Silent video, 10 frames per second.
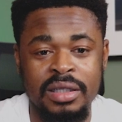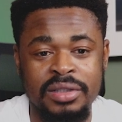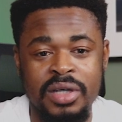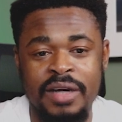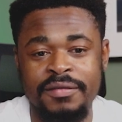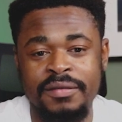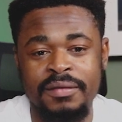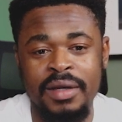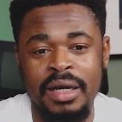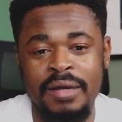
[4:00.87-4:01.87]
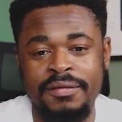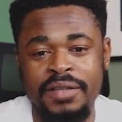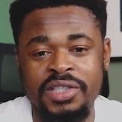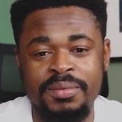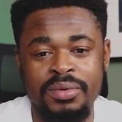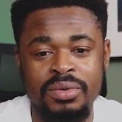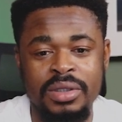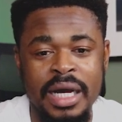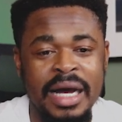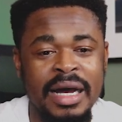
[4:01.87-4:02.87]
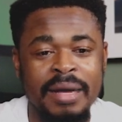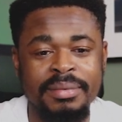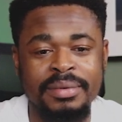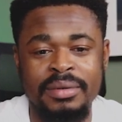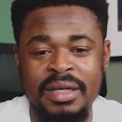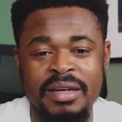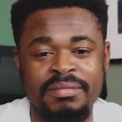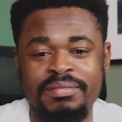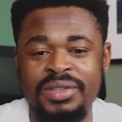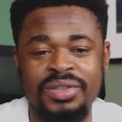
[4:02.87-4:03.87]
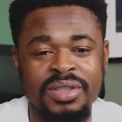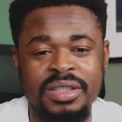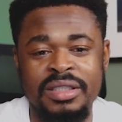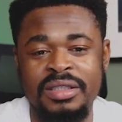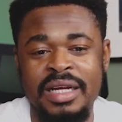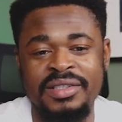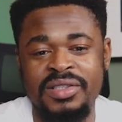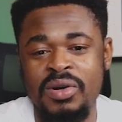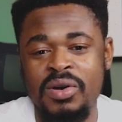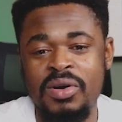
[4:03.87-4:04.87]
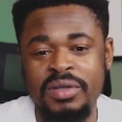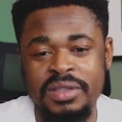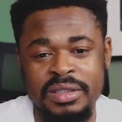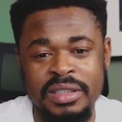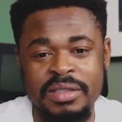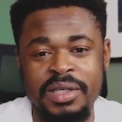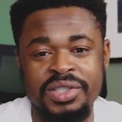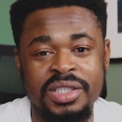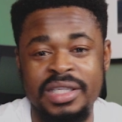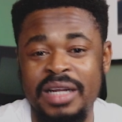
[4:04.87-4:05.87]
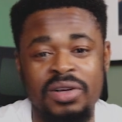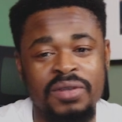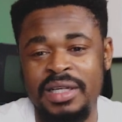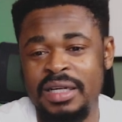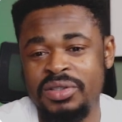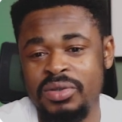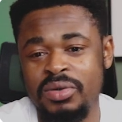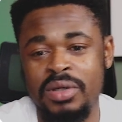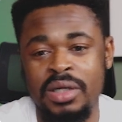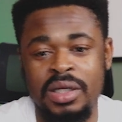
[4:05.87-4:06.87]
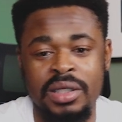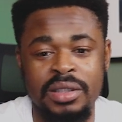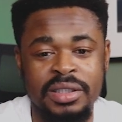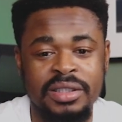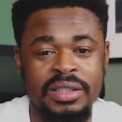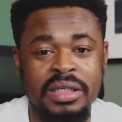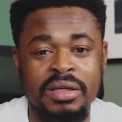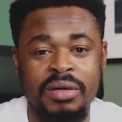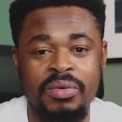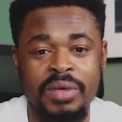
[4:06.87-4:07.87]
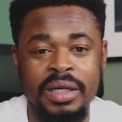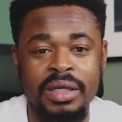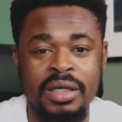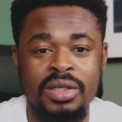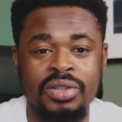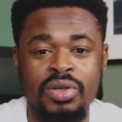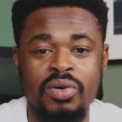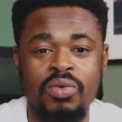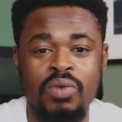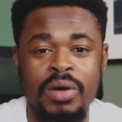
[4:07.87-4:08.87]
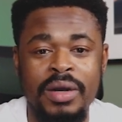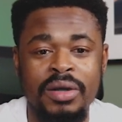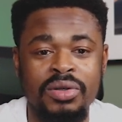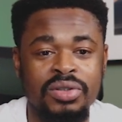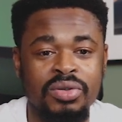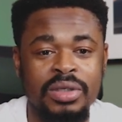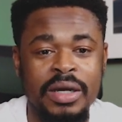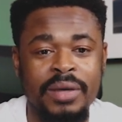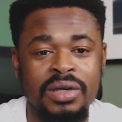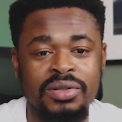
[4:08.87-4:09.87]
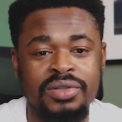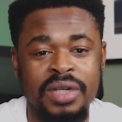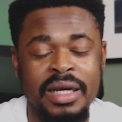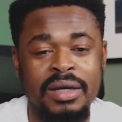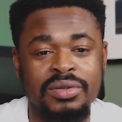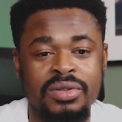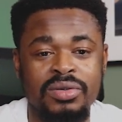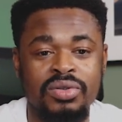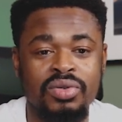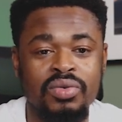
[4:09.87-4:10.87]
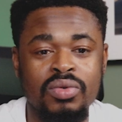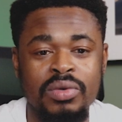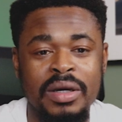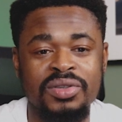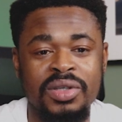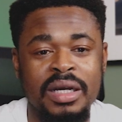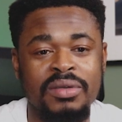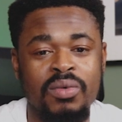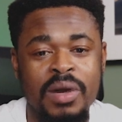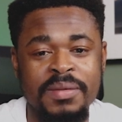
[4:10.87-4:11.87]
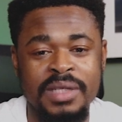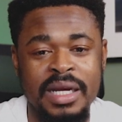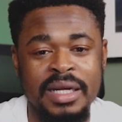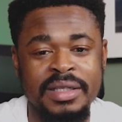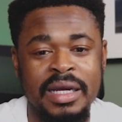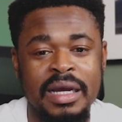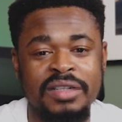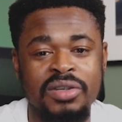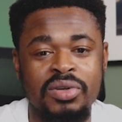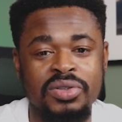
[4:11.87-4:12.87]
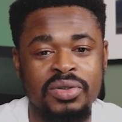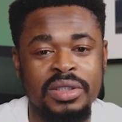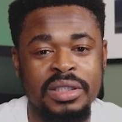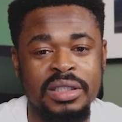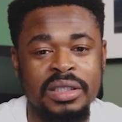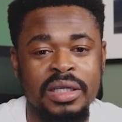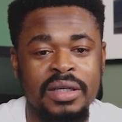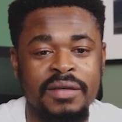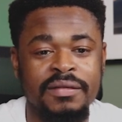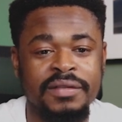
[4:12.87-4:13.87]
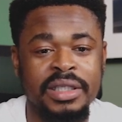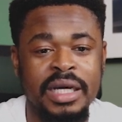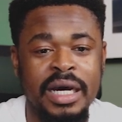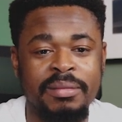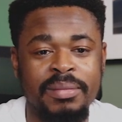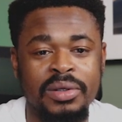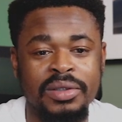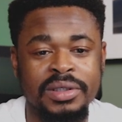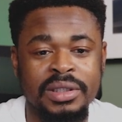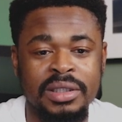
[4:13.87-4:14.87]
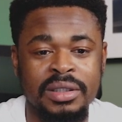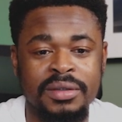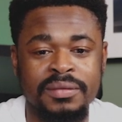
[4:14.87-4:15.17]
And you have Facebook app, MP3, there are songs, images and all of that. So this is a great way. So what we are going to do now, we're going to try out the website and also the vCard Plus.